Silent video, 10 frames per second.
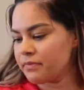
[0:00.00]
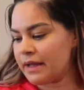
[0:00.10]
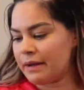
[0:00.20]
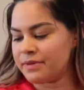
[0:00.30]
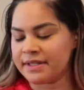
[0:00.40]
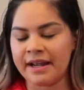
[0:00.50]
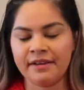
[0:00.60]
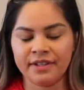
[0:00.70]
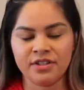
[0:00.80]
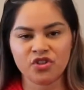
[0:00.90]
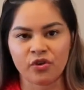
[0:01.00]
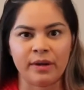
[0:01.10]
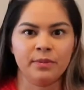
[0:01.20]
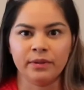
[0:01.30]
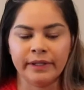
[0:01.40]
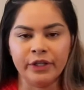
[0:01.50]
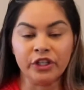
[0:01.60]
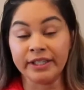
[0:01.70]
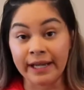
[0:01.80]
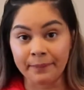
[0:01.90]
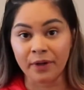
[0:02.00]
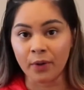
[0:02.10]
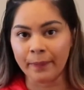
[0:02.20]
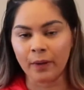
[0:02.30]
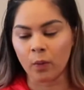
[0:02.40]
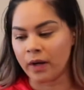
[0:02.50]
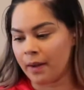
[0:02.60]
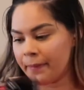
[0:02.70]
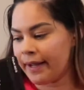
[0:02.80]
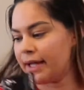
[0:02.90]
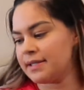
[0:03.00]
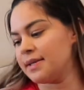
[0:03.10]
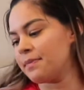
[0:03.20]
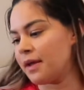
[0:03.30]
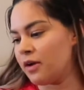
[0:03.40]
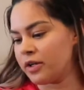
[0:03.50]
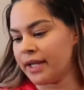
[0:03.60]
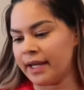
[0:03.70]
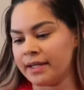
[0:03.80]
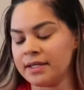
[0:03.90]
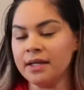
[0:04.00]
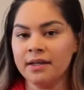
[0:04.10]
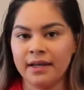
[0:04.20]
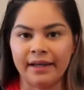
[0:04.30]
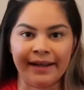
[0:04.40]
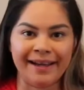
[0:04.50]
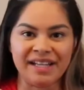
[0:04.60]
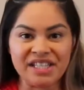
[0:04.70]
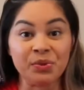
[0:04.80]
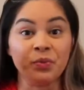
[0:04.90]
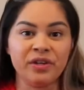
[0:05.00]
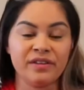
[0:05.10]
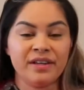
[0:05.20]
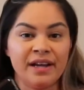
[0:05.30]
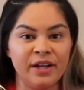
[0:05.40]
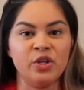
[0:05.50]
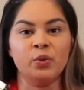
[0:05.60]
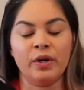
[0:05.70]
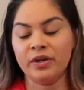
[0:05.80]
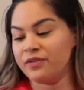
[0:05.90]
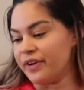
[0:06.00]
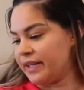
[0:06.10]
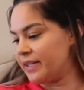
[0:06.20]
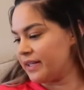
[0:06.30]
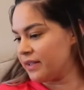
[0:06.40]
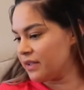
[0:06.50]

I wasn't having to scramble and hurry up and go pick one up. I had something on hand, and I had somewhere that I knew I could find it.